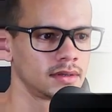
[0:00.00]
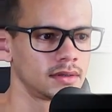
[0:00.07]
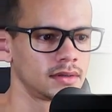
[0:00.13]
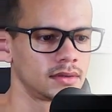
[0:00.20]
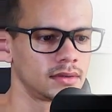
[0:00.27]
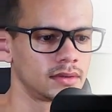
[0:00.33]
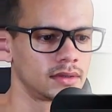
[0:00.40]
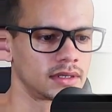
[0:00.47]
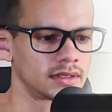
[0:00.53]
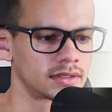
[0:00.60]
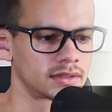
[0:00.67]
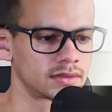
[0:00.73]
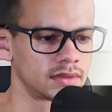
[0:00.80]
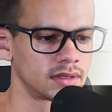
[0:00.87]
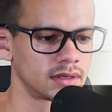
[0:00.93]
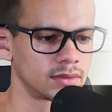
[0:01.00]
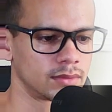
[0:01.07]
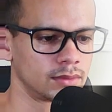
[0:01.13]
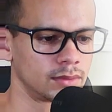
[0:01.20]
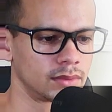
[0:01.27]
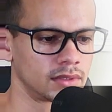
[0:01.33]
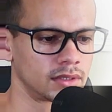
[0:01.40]
Okay, so now we
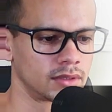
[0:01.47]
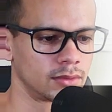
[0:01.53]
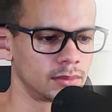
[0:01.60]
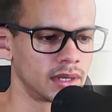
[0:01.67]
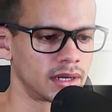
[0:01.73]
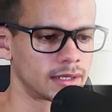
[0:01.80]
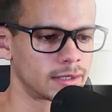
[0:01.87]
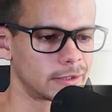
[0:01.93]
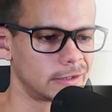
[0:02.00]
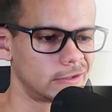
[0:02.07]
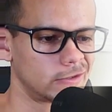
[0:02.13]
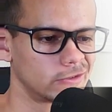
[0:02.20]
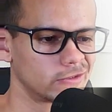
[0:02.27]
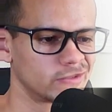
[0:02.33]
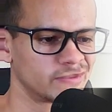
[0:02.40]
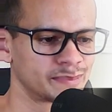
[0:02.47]
want to go back in here